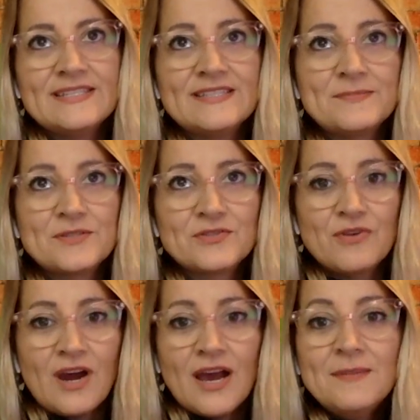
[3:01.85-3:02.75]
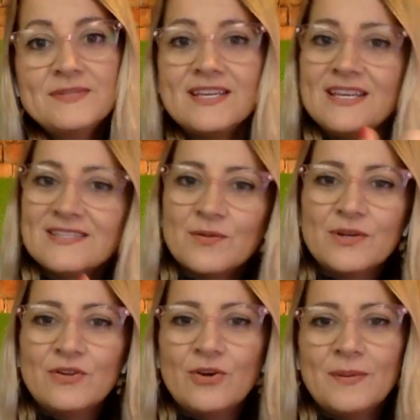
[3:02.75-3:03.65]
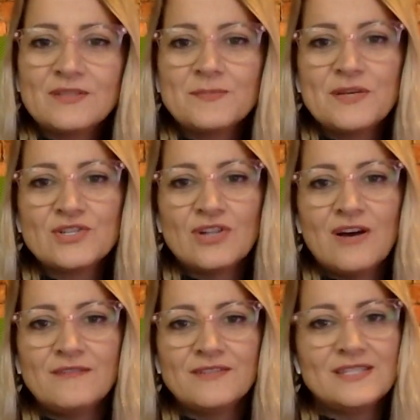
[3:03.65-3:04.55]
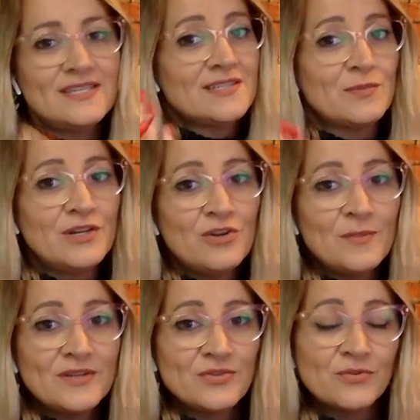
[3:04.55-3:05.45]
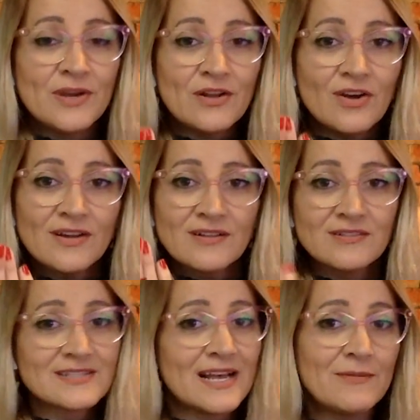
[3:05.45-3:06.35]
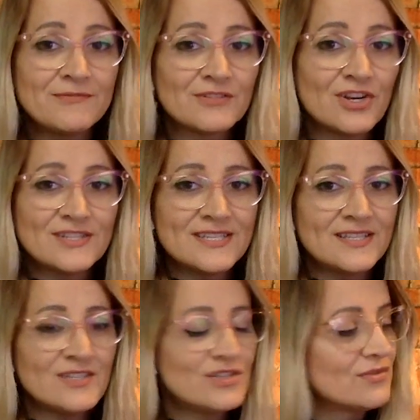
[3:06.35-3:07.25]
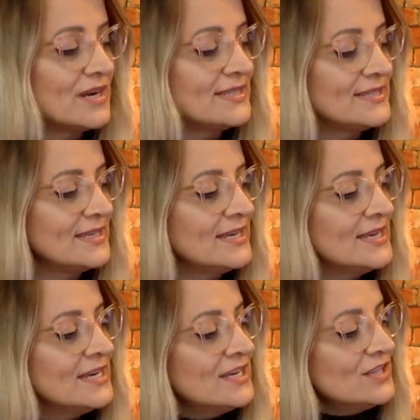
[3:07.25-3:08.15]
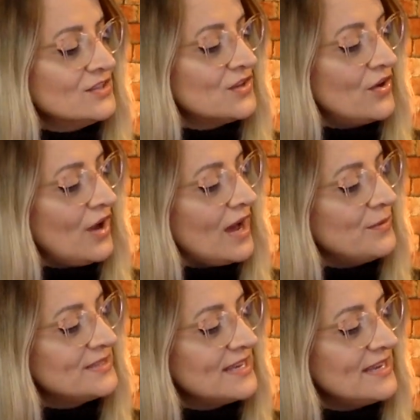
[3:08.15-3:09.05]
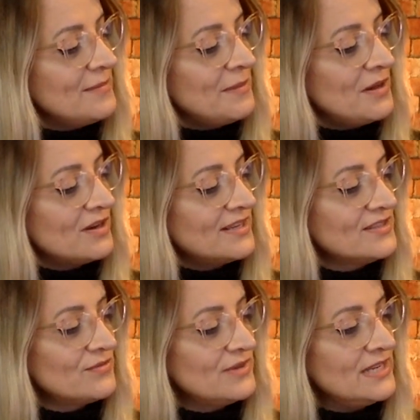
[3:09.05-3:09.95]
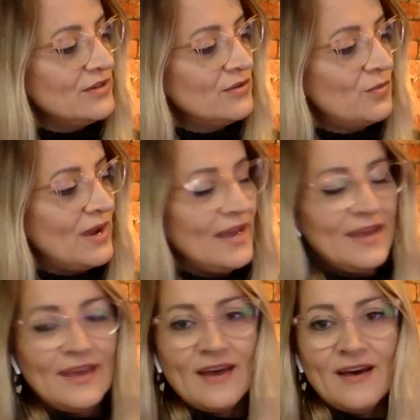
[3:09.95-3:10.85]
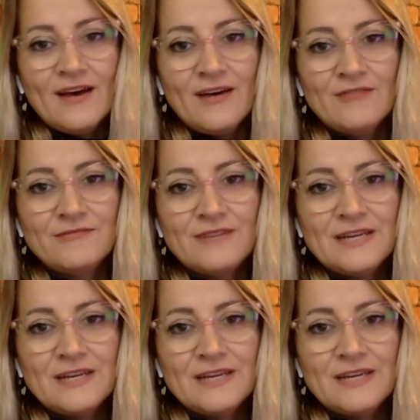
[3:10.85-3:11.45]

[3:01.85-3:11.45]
subscribe saying, yes, I want to know about special offers. Yes, I want to know about your great articles, helpful content that you're writing. So I would say email marketing is a really good way of